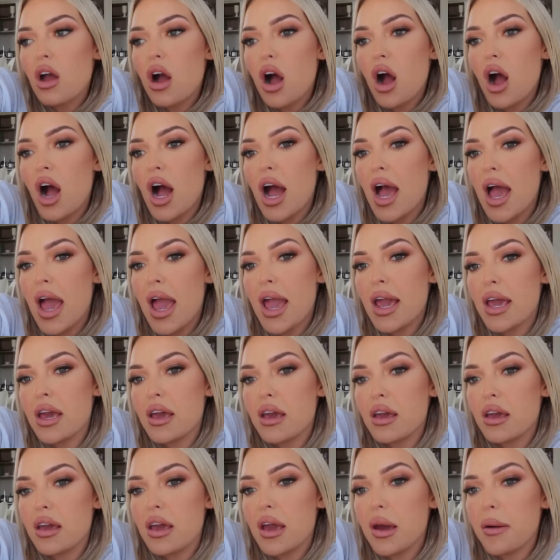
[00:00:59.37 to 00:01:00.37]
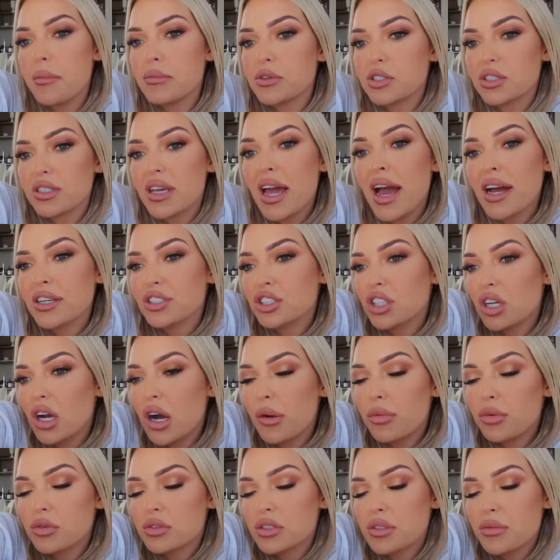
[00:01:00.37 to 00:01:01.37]
I am just catching
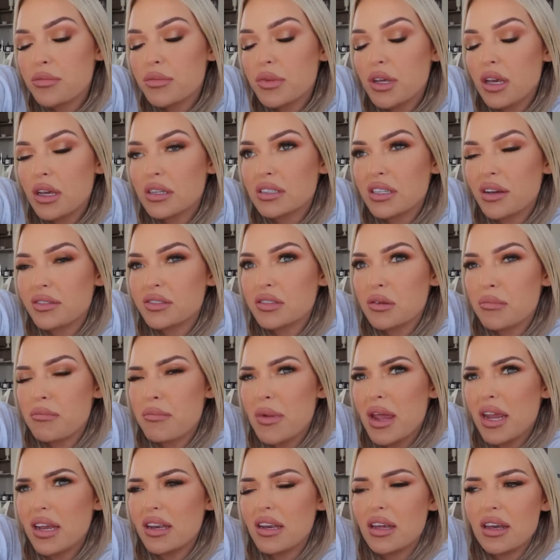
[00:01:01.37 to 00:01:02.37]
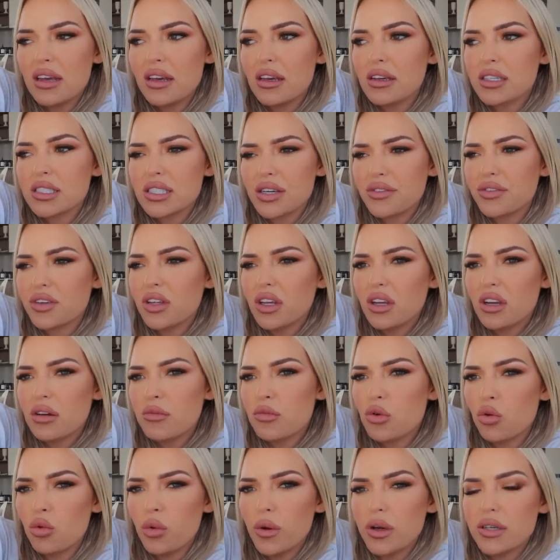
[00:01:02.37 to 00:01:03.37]
up on some things. I have some meetings. I feel like
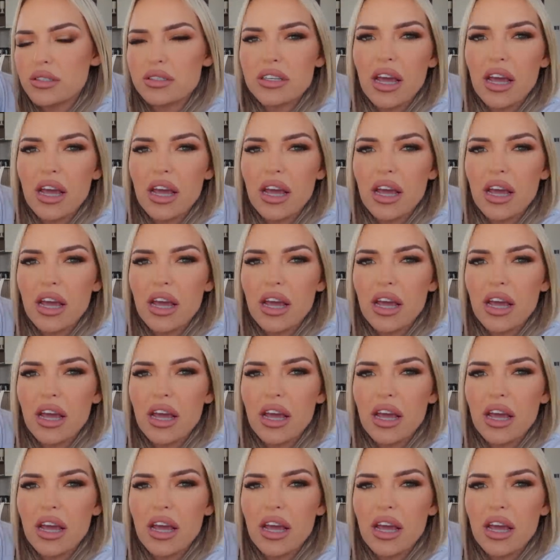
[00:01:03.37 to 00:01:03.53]
I'm always